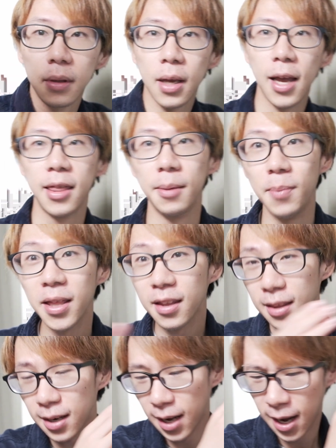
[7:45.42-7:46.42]
And the
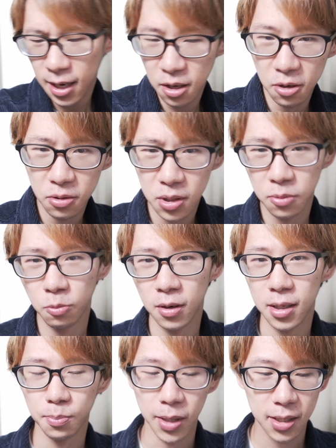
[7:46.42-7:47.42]
method that I used
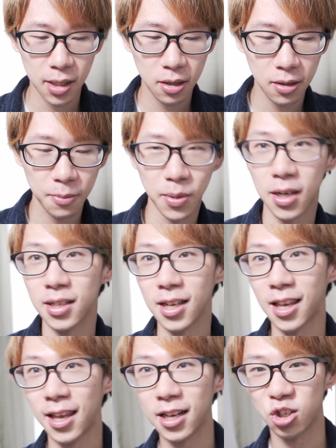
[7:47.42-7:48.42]
was basically, because
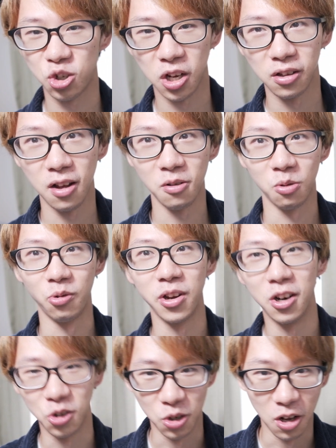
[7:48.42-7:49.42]
I can't shell out
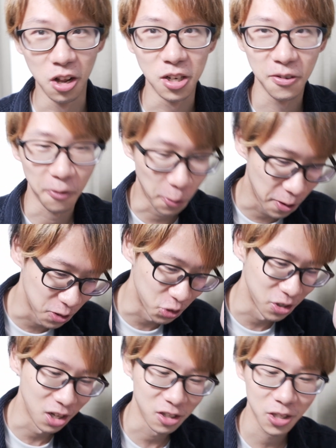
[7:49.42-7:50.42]
$300,
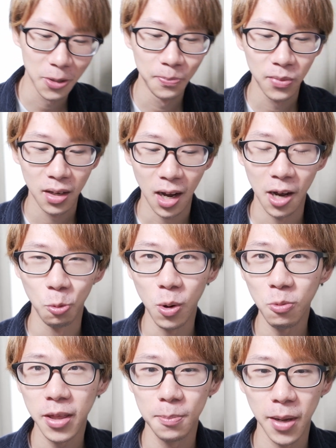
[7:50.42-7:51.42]
$400, I
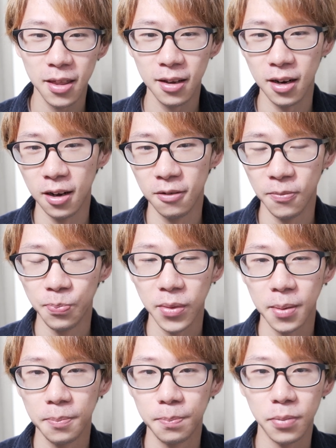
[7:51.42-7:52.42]
went with the method of
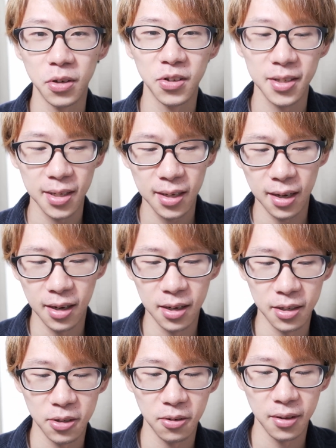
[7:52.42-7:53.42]
purchasing
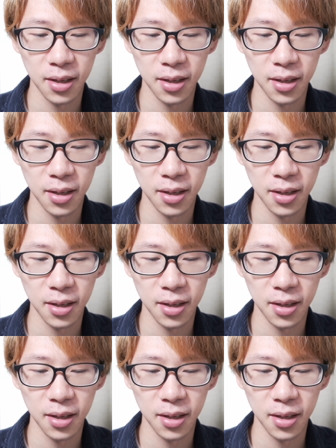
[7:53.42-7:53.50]
a sort of